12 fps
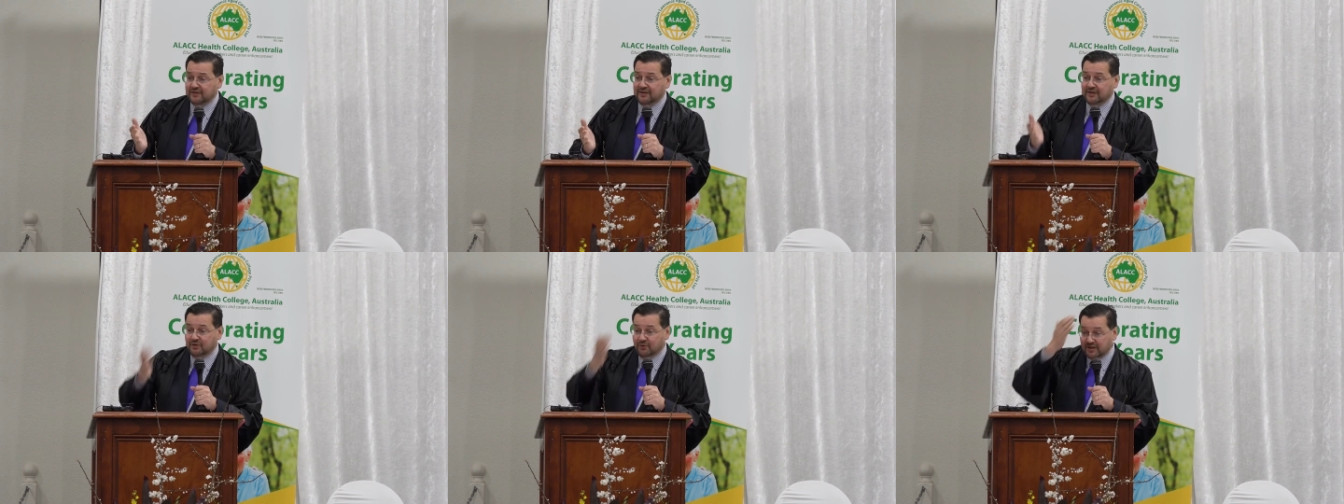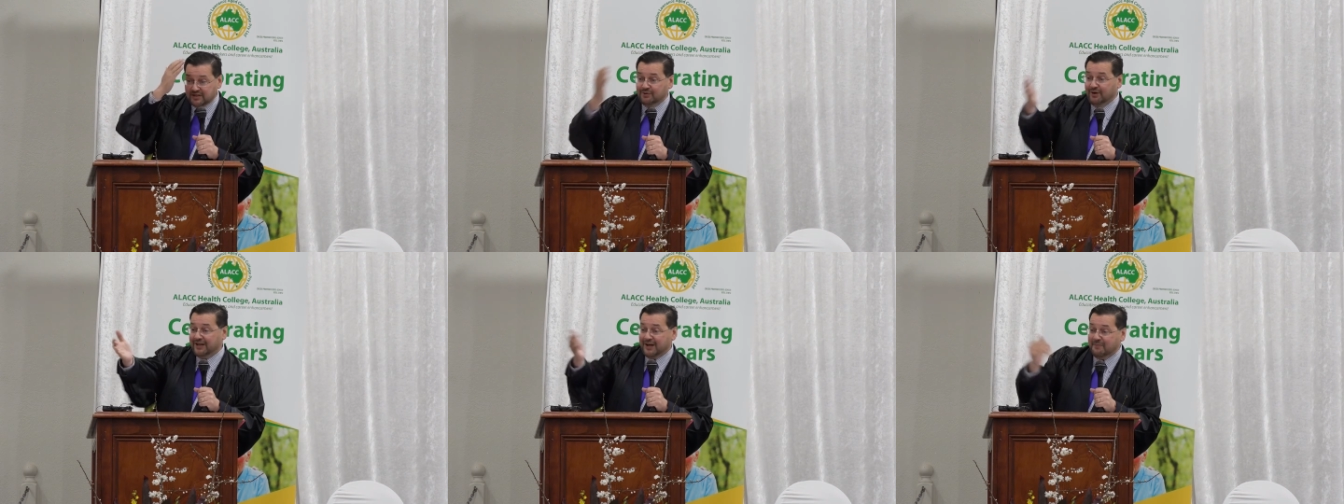who
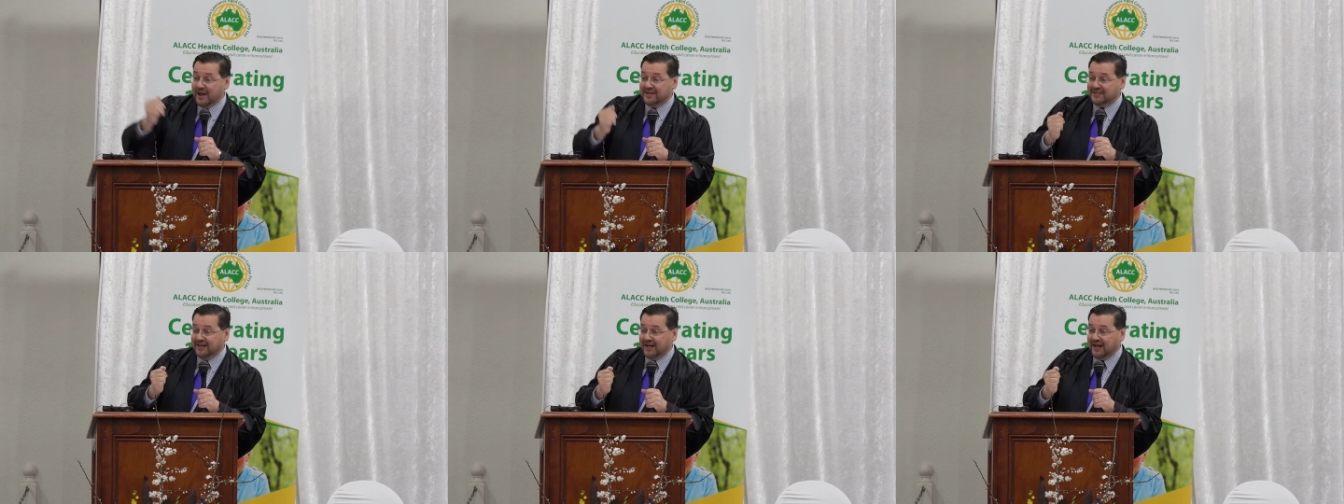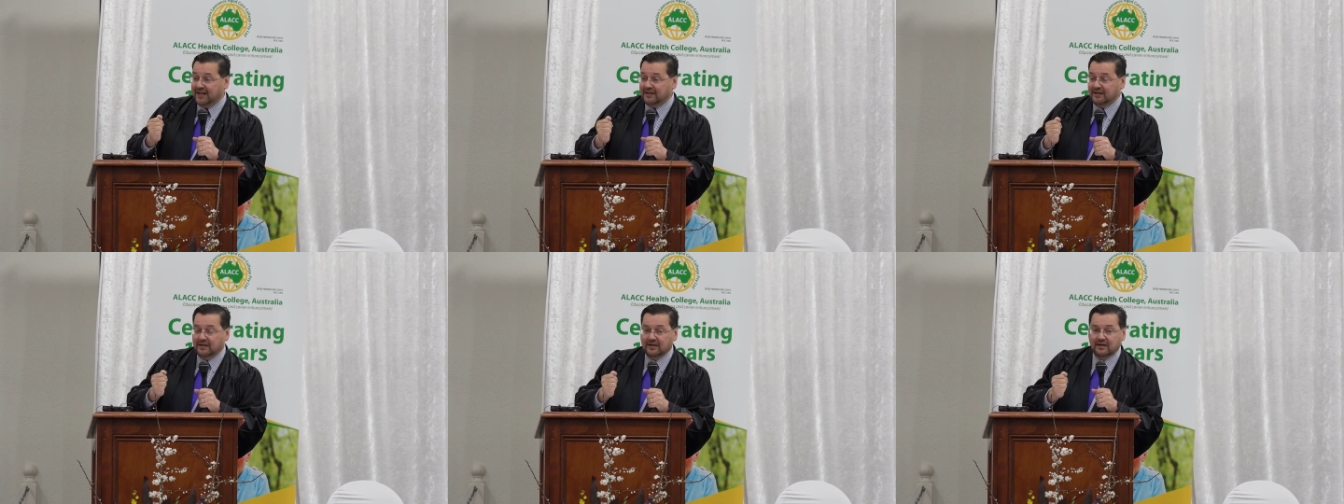I commend today.
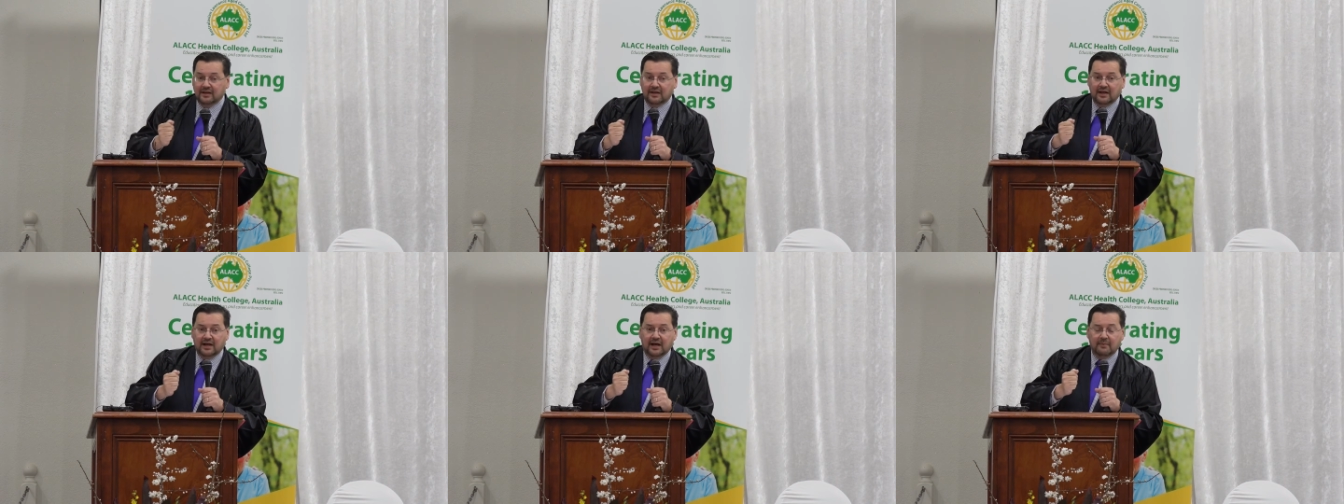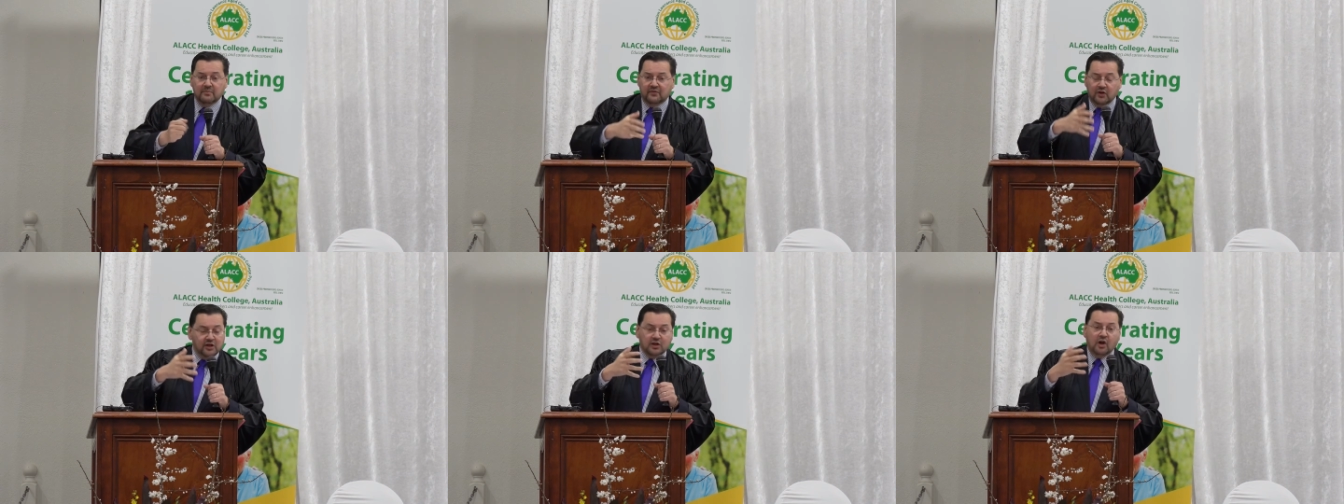You've
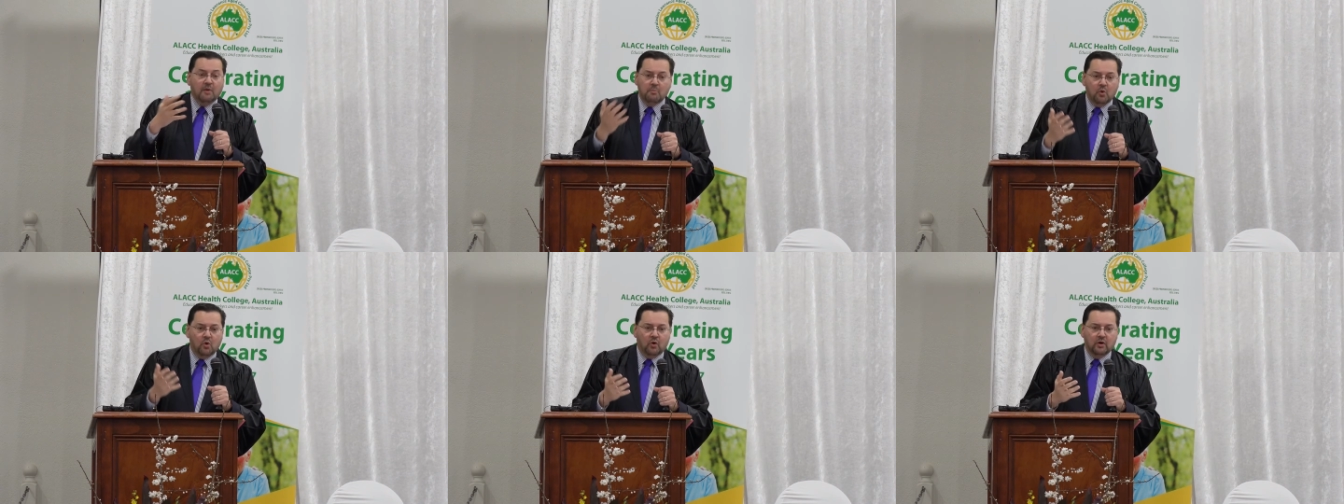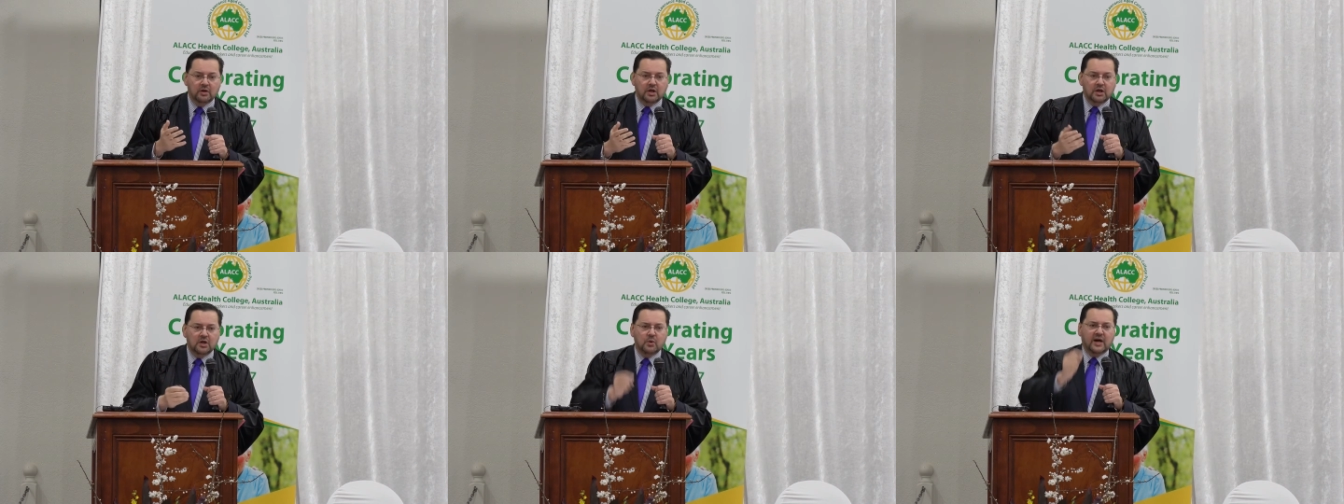learned a lot more.
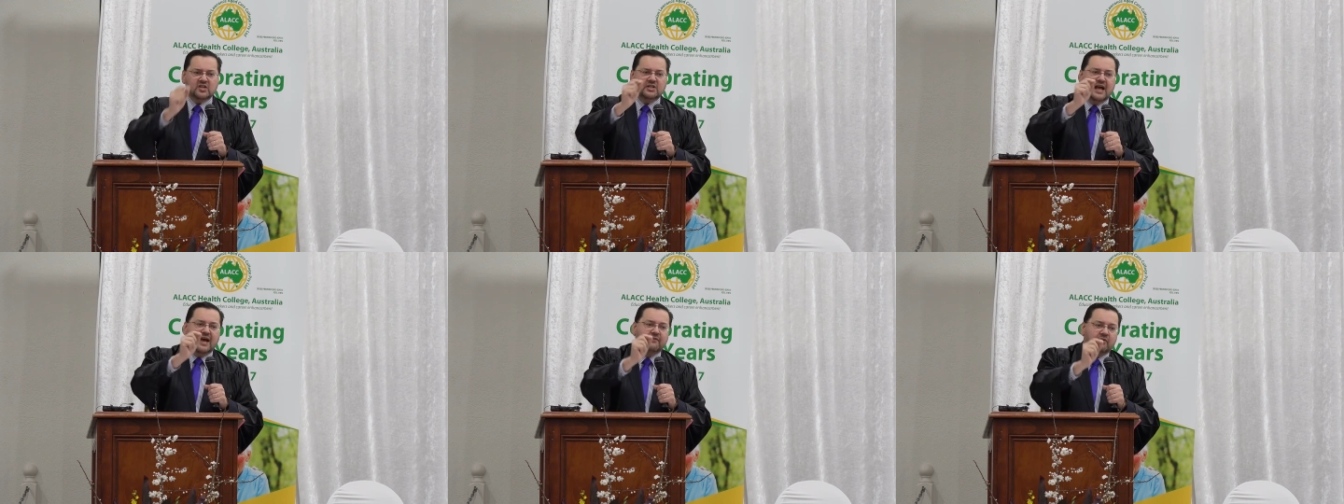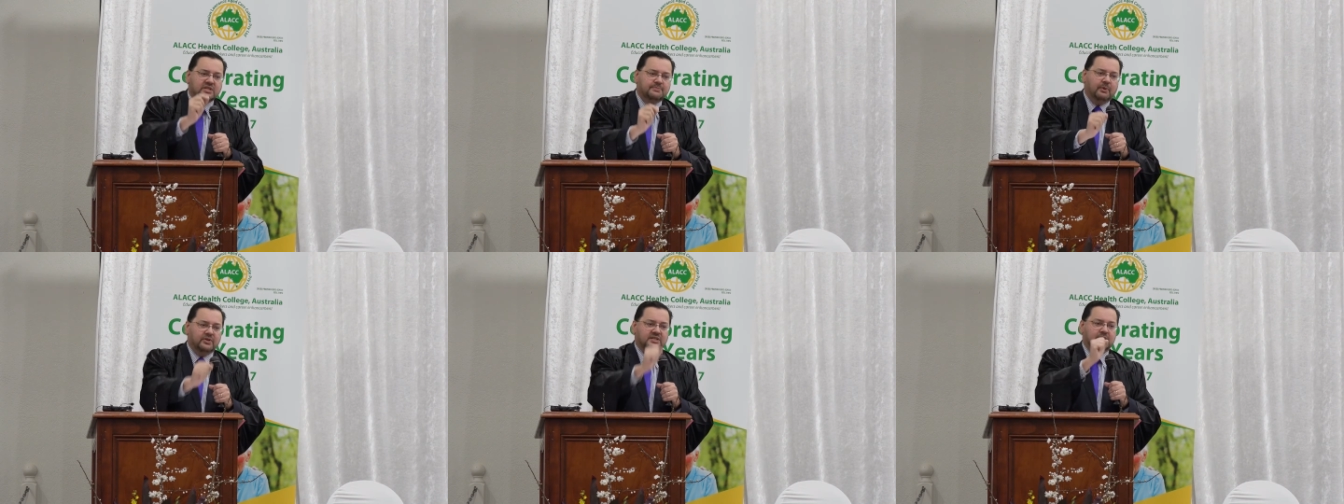You actually have a
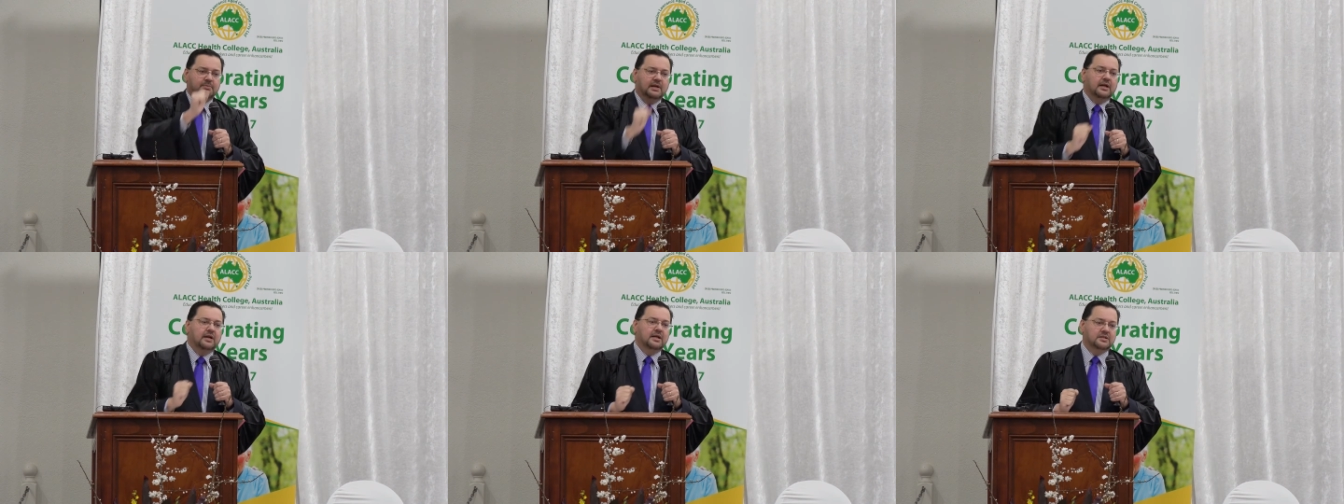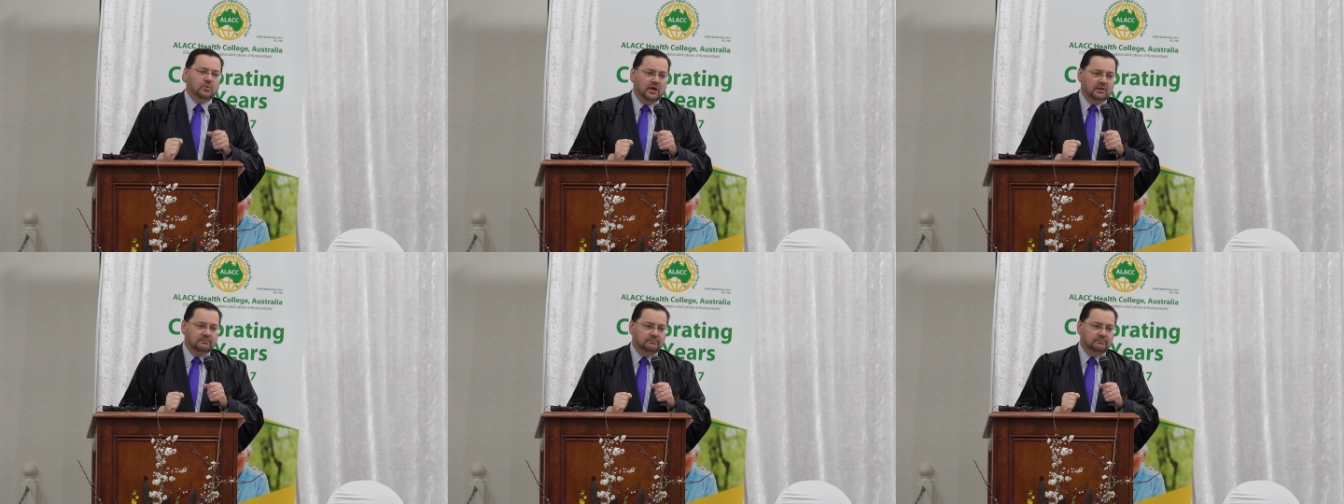responsibility as well.